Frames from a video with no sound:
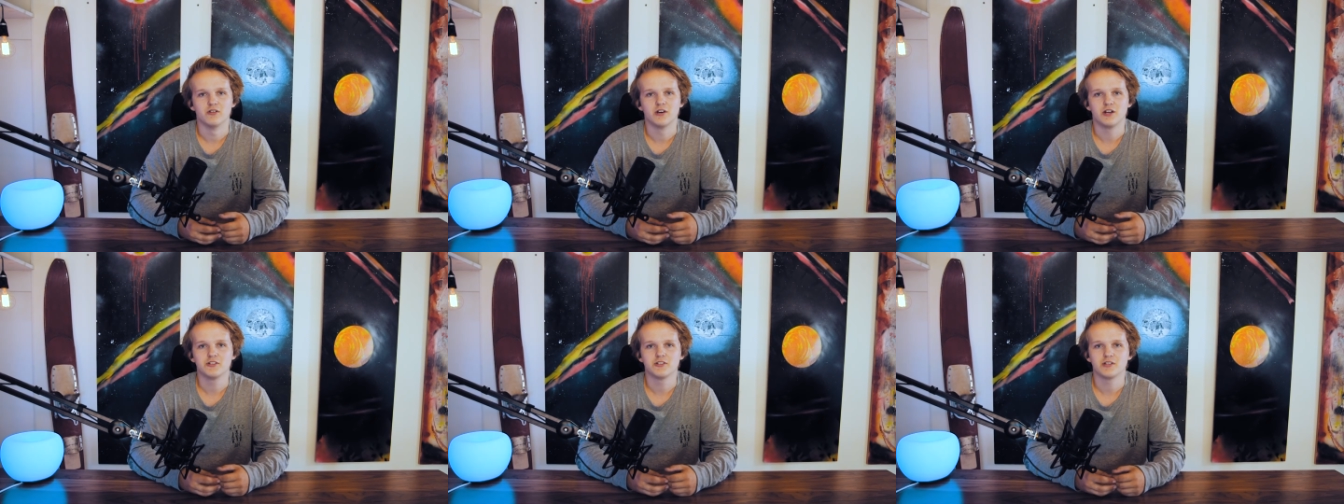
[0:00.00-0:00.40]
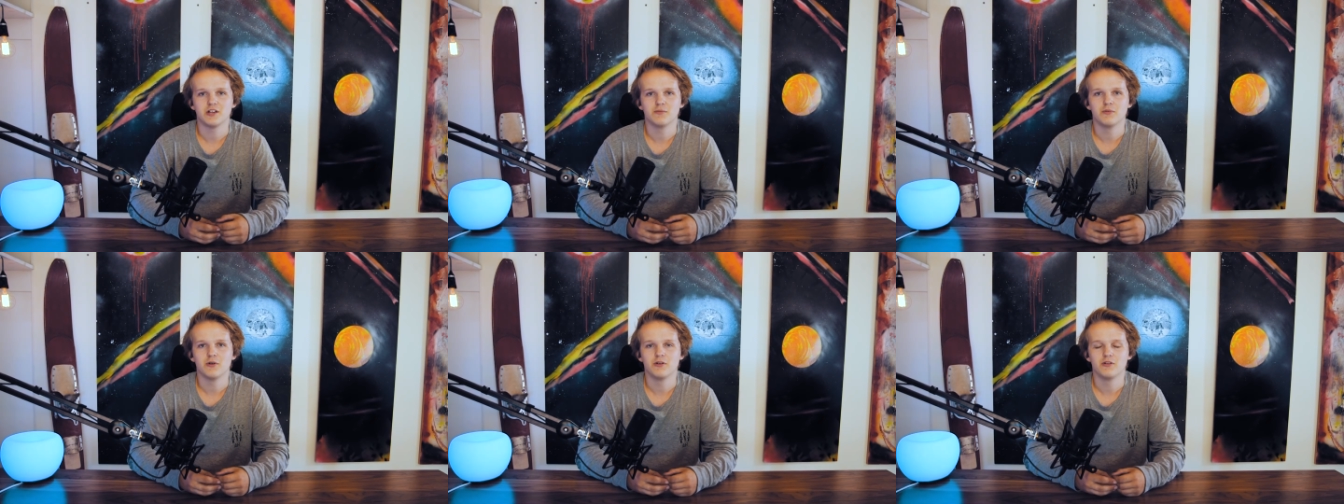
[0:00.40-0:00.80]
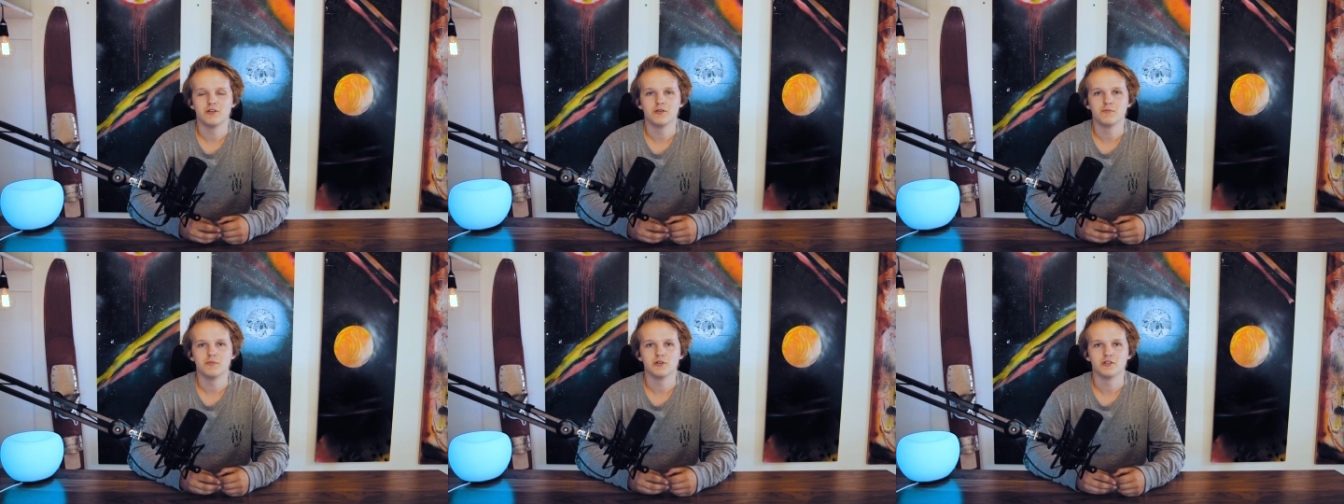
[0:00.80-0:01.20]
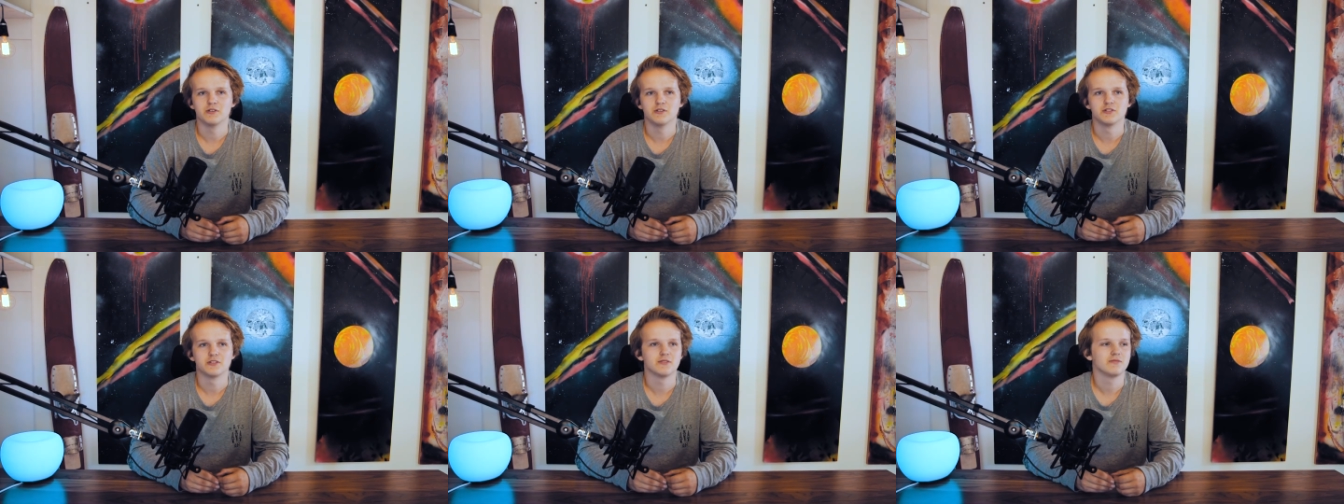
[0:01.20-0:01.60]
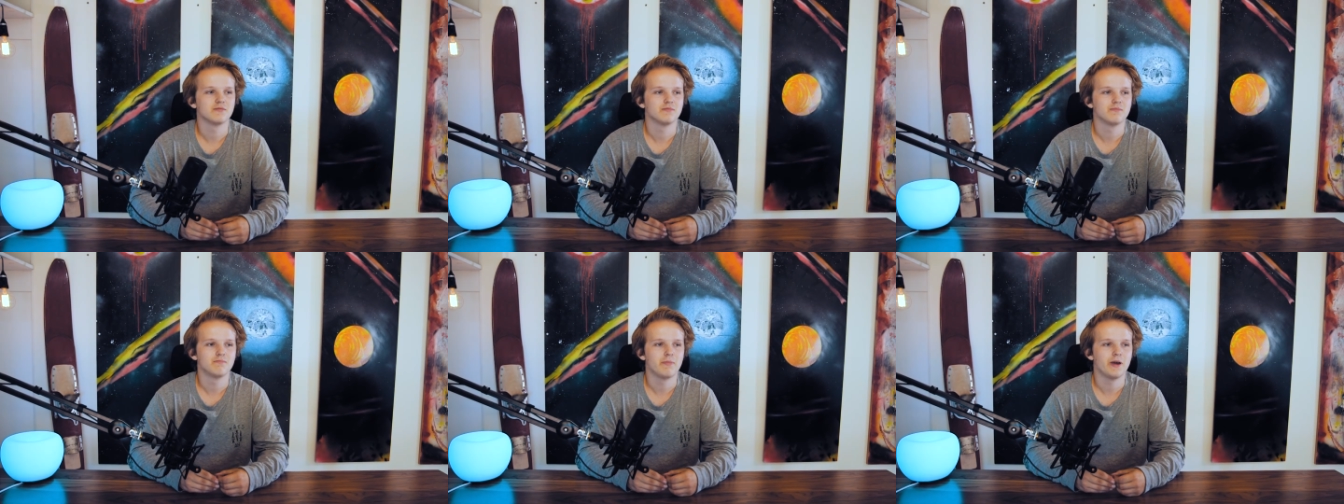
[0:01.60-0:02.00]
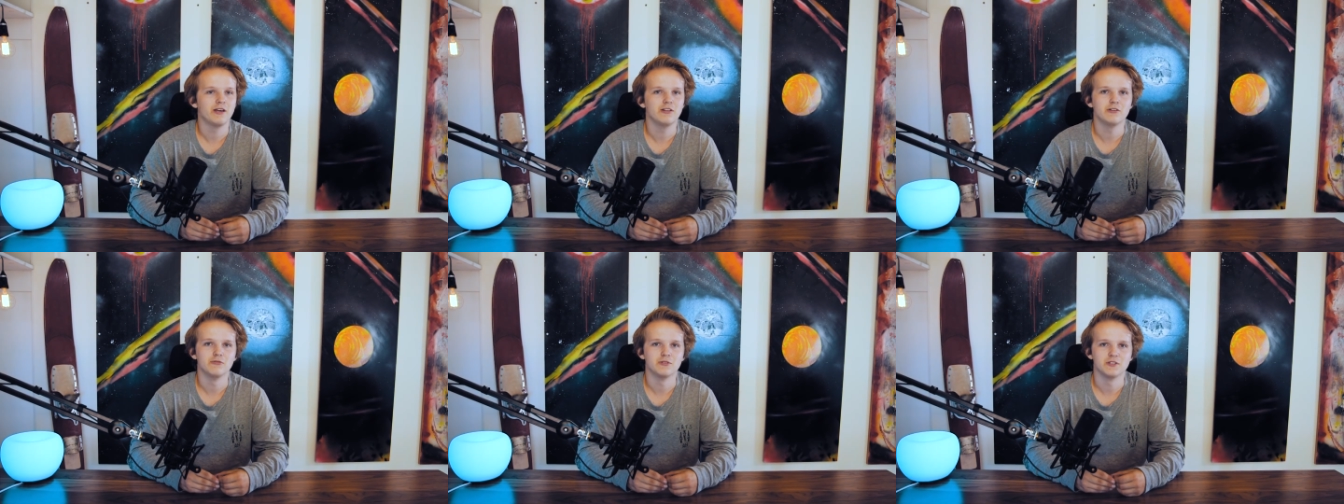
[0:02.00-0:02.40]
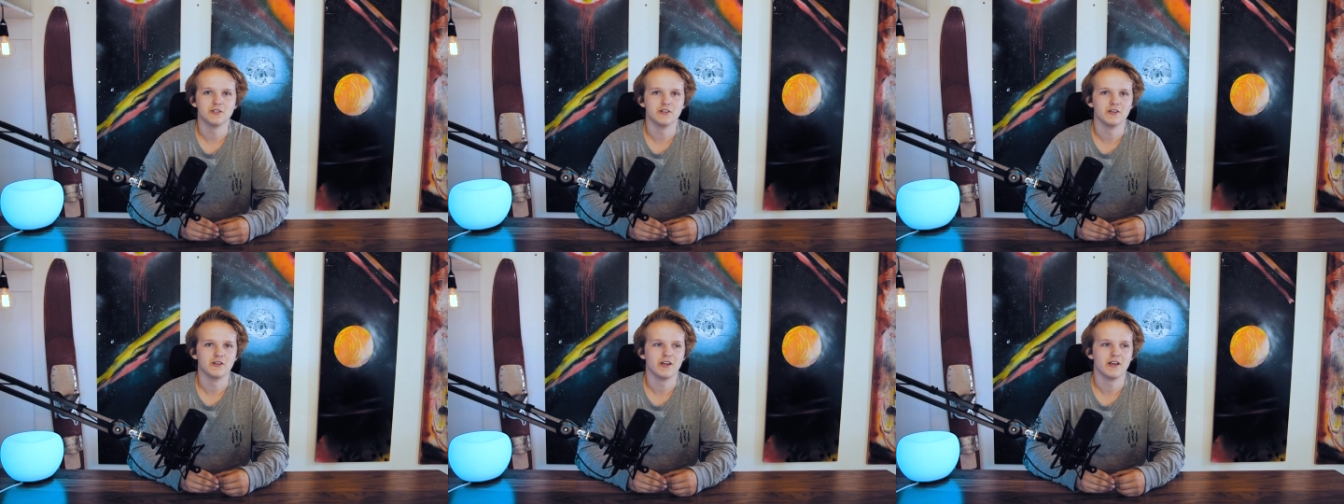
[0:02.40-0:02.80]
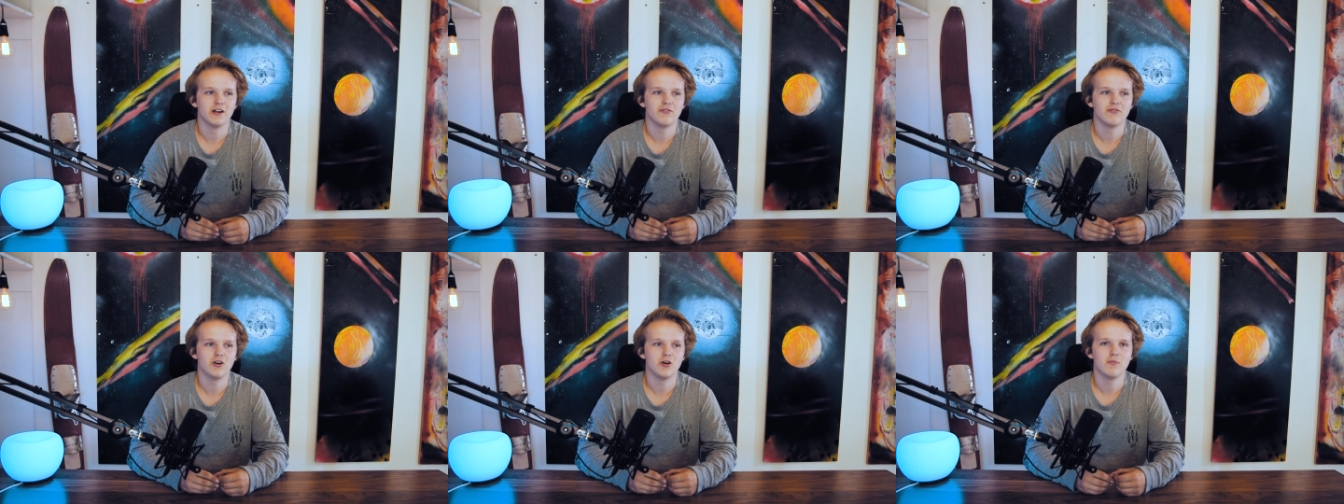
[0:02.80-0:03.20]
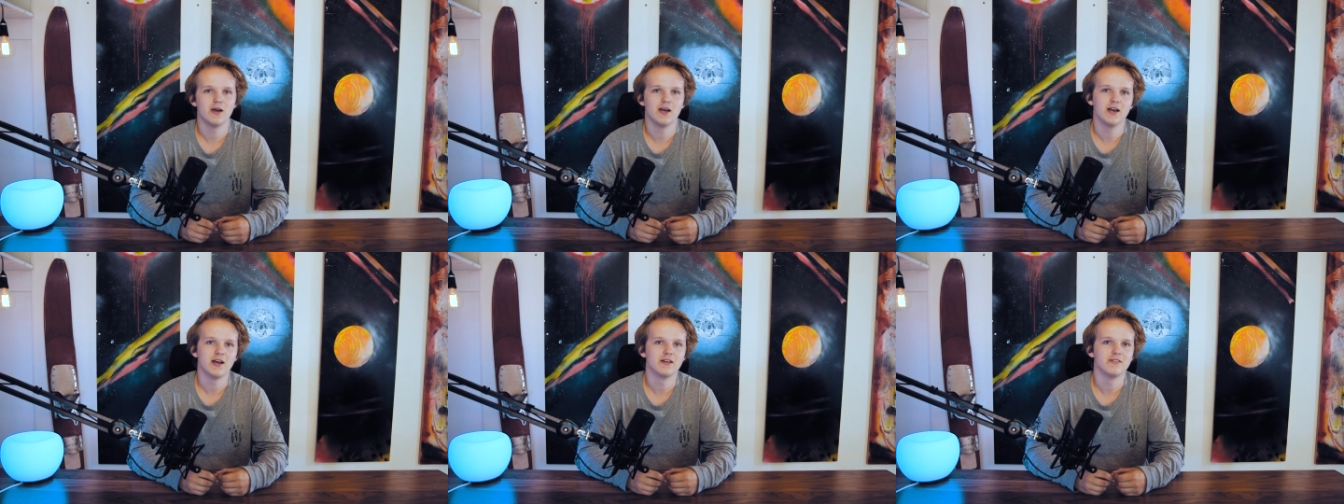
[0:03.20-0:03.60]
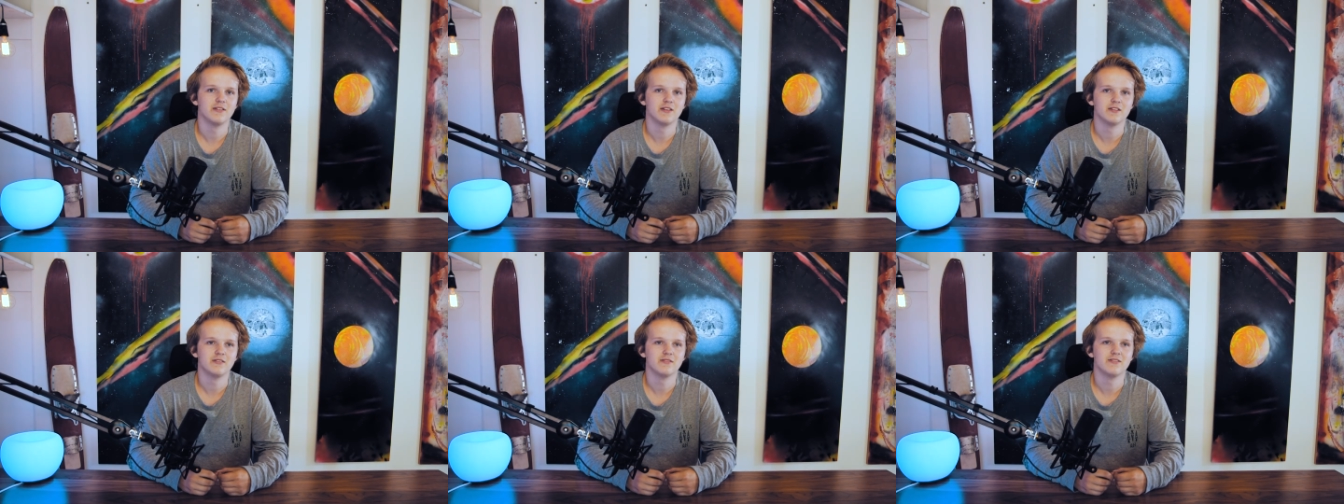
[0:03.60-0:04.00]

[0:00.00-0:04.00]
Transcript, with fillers: I just uploaded it because Bailey was in it and I felt bad that